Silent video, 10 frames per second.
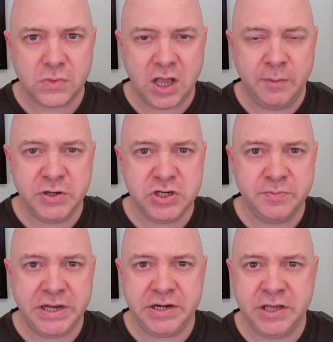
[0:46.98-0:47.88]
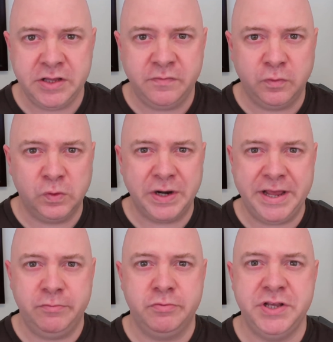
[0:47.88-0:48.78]
how much you might need for
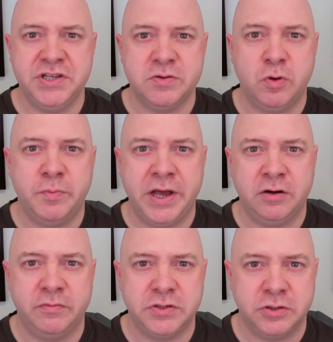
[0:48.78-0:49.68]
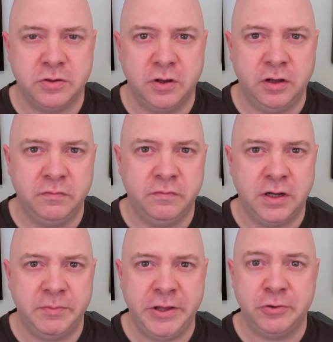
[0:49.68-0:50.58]
a reasonable amount of of
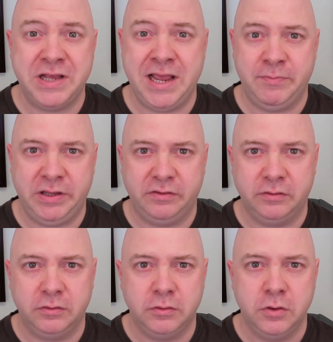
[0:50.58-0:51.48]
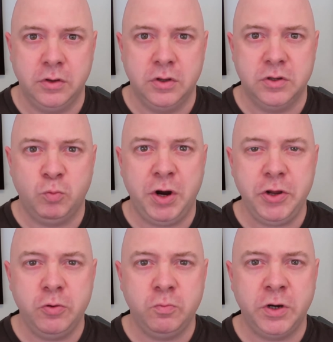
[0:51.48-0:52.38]
uh, entertainment. What
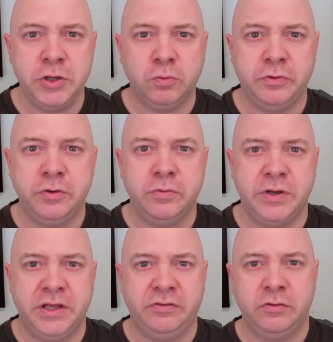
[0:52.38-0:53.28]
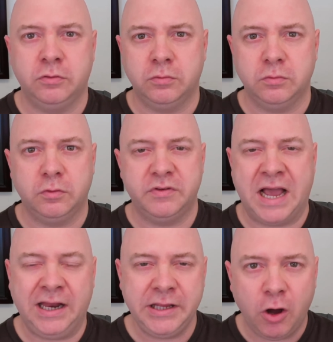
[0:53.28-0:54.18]
you what you'll do is you'll
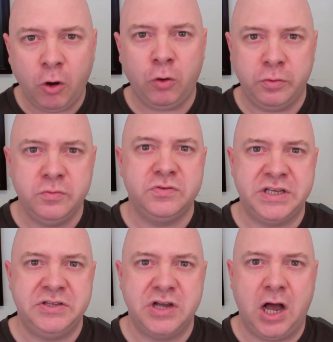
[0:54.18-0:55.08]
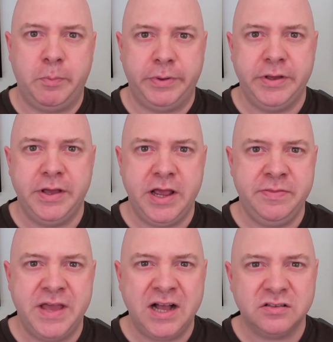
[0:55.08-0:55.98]
tally all those things up,
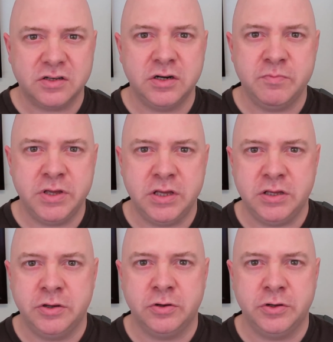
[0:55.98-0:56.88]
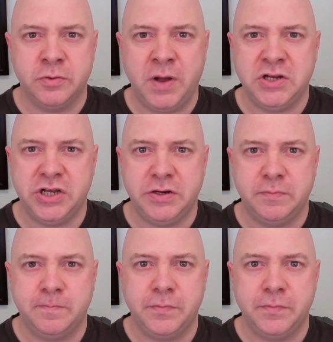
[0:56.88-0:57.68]
and that's going to be your your budget